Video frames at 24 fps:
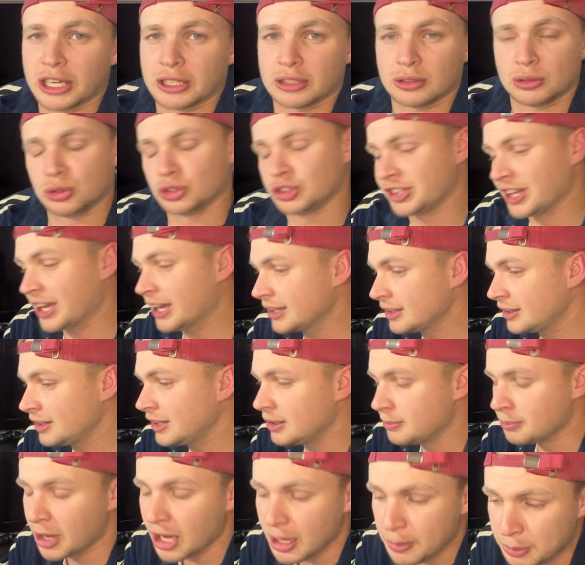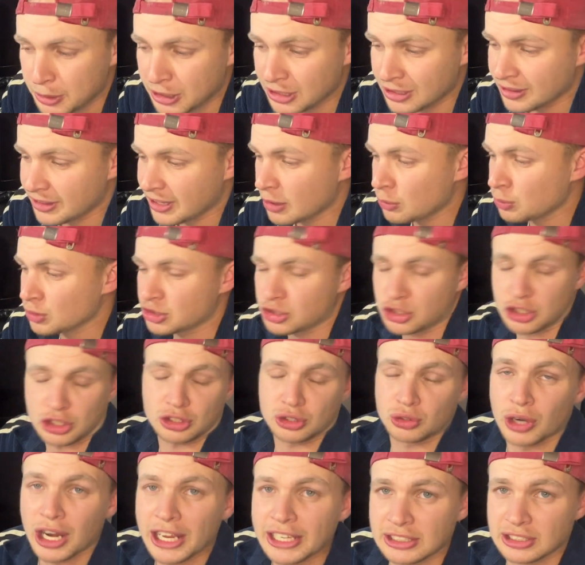Because that, in my opinion, that was just
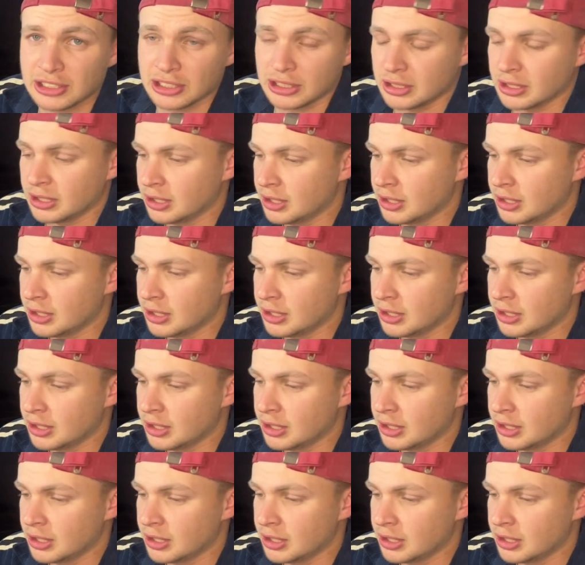crazy.